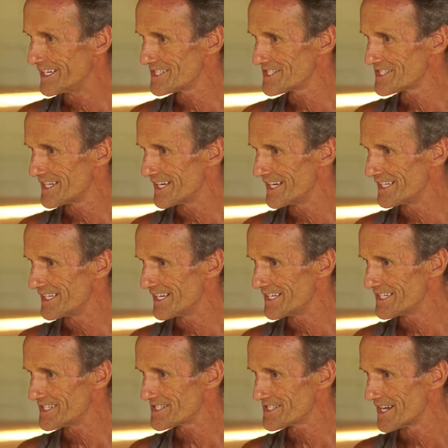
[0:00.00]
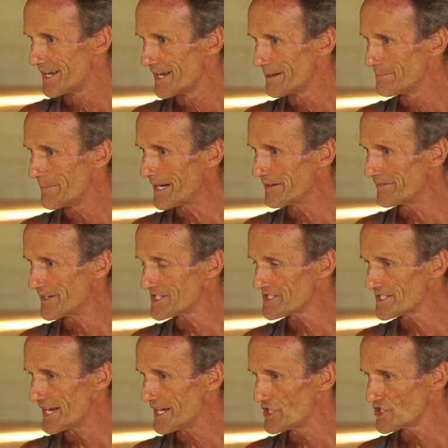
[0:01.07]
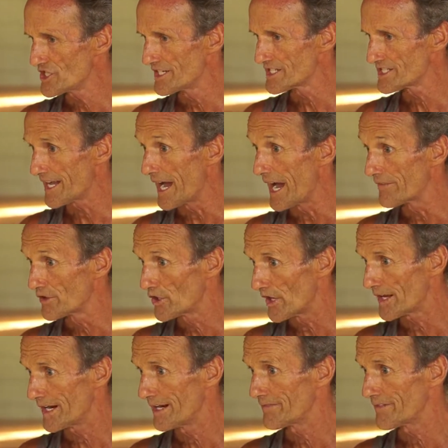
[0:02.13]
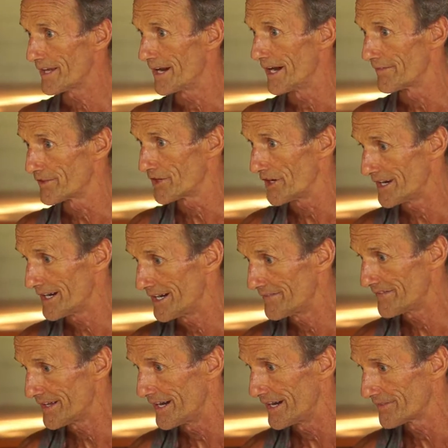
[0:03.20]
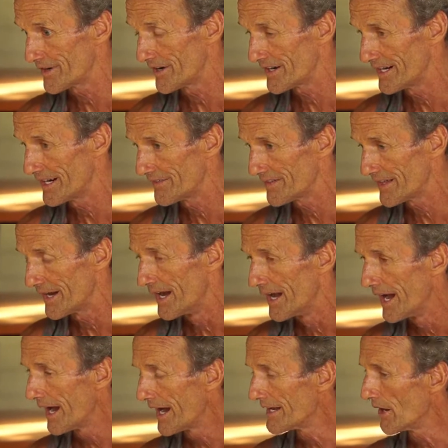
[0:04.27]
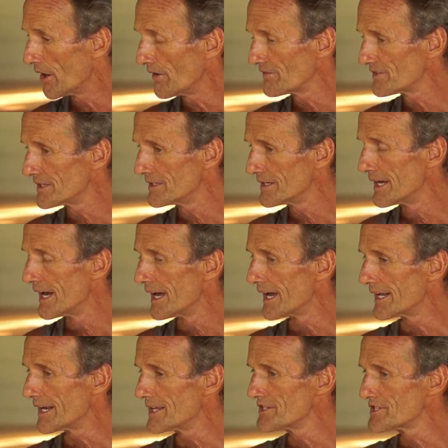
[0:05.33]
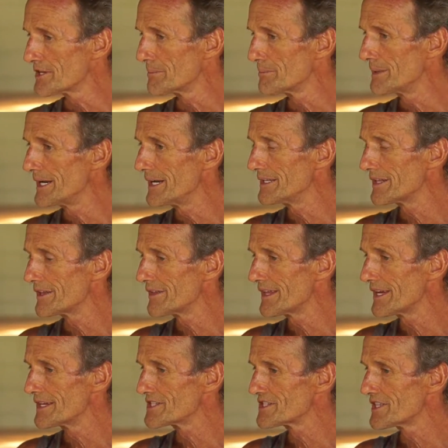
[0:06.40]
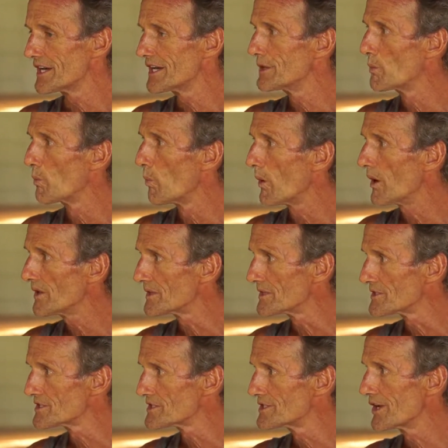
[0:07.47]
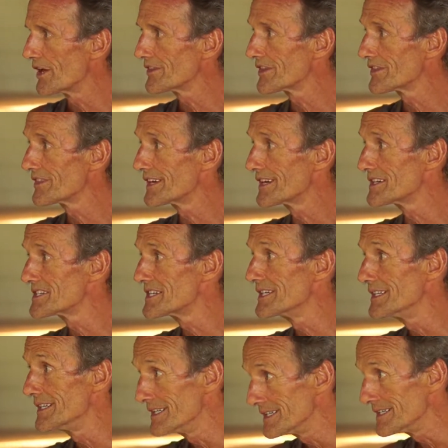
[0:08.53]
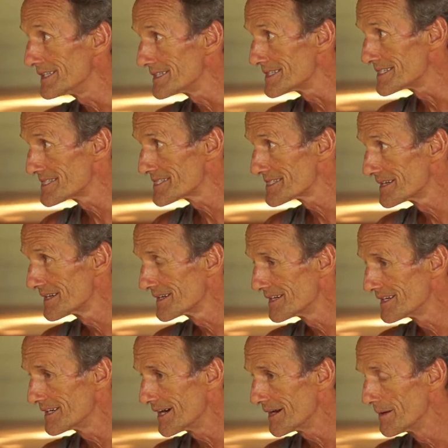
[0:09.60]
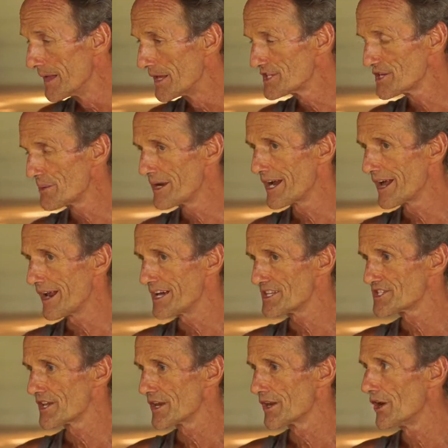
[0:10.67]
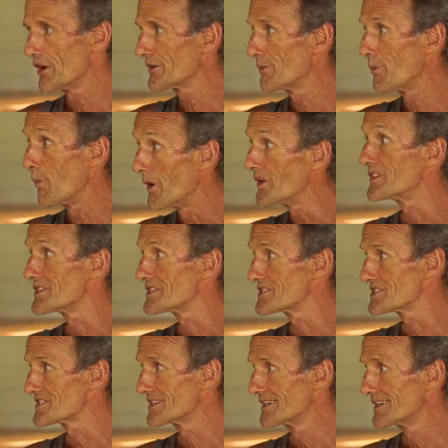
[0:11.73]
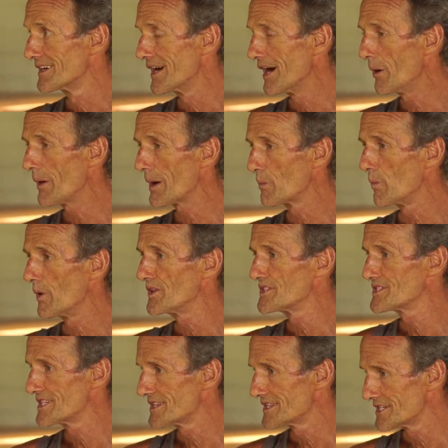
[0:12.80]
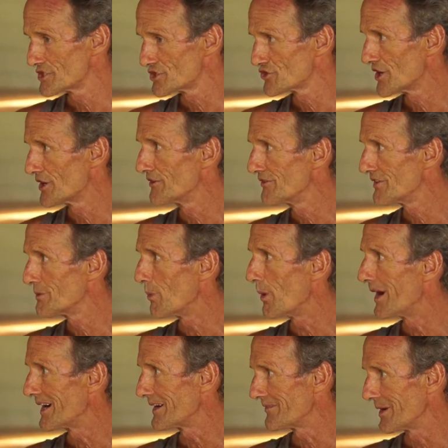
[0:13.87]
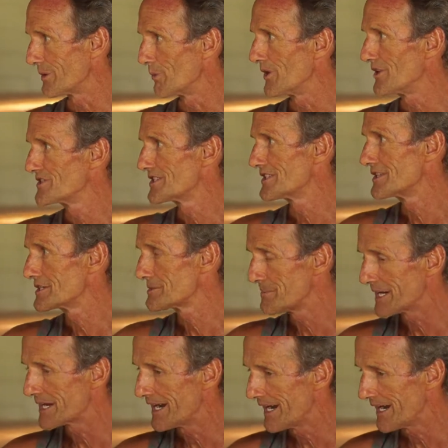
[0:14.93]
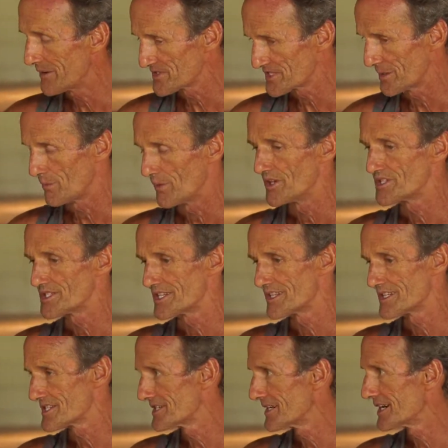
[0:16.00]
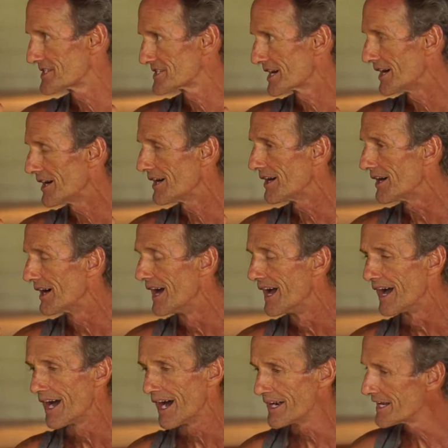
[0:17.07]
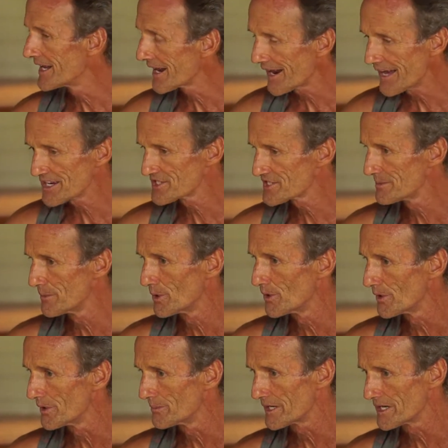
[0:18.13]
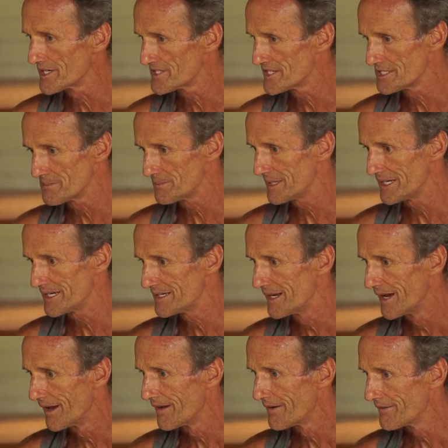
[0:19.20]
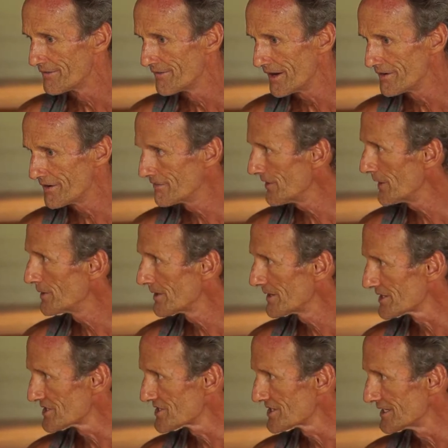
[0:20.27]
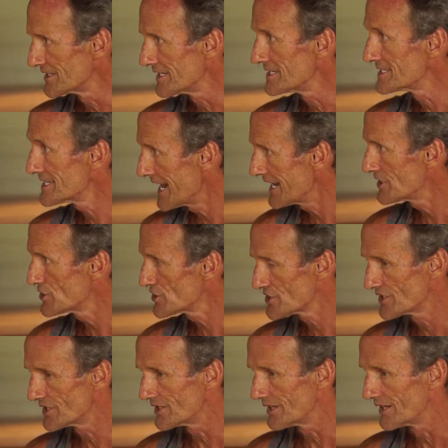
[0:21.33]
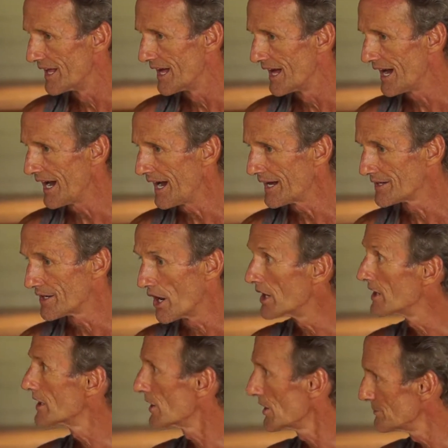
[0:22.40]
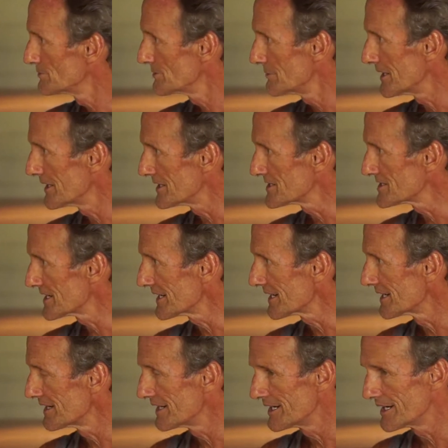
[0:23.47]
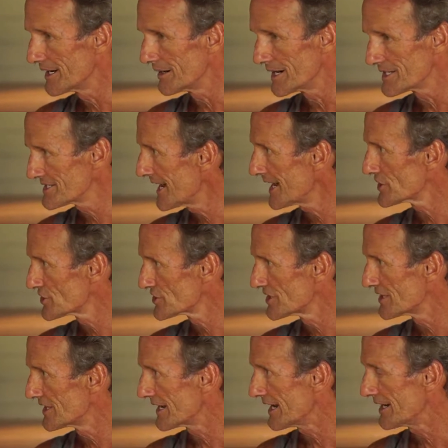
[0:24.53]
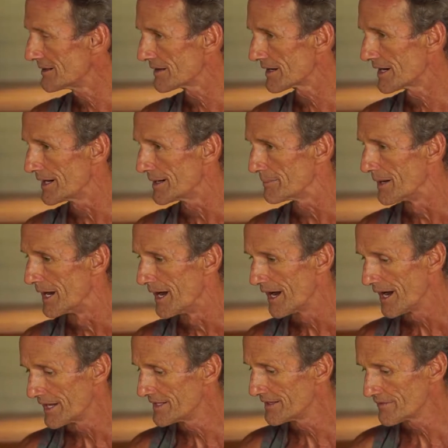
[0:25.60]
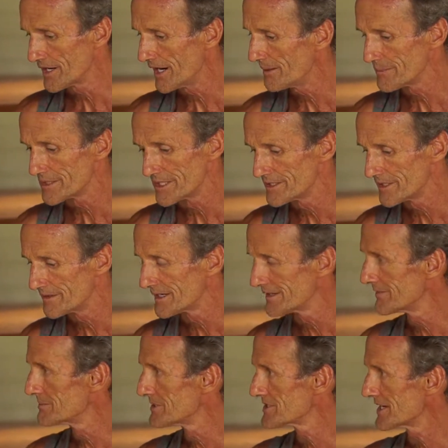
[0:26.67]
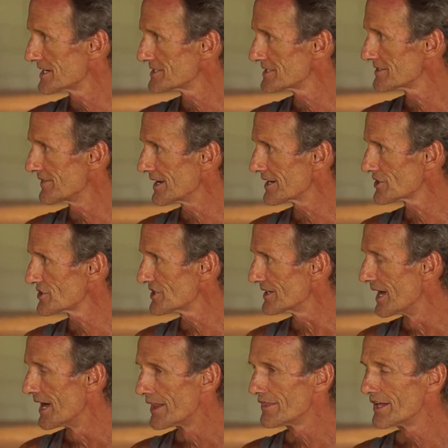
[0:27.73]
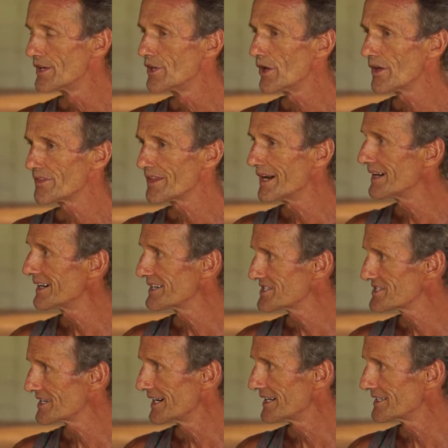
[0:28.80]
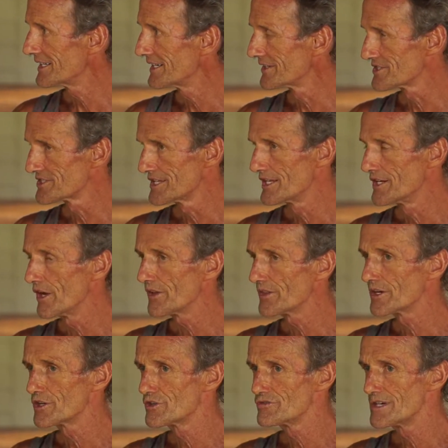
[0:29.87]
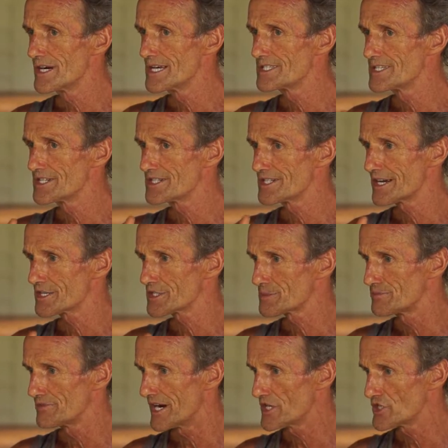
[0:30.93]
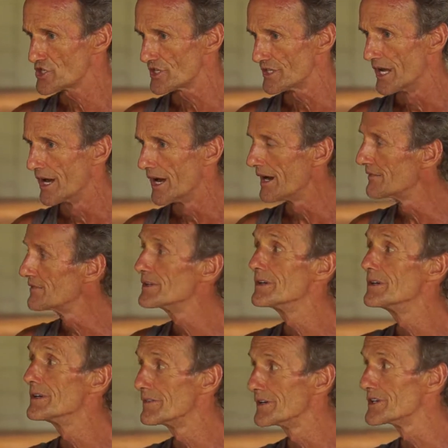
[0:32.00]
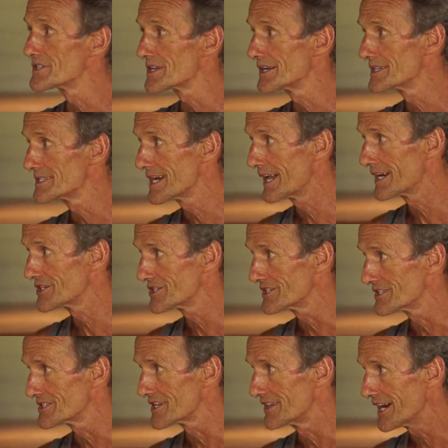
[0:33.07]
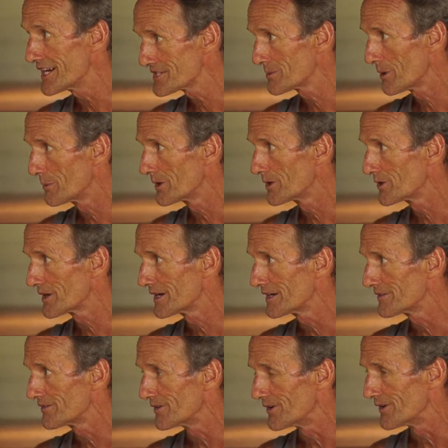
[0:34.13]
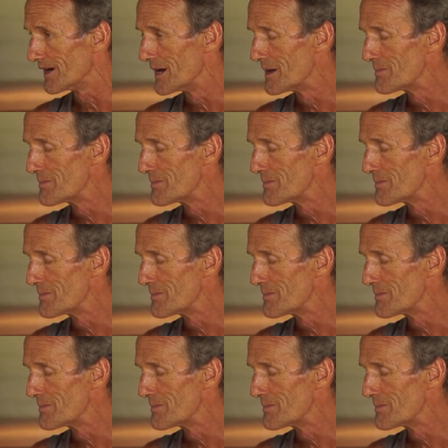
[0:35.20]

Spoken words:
his manifestation. It's like, I've got to have that, I've got to have that, I've got to have that. And often it ends up being the things that he wants, not the things he needs. You know? So he collects a lot of wants. Oh, I wanted this trophy wife, I wanted this big house, I wanted this nice car. And he collects them all because he's been very focused and intentional and uncompromising, you know, attached to the outcome. And they've come and they don't give him the satisfaction. They're not the highest ideals. They're not the greatest expression of universal intelligence. And that's what we're looking for.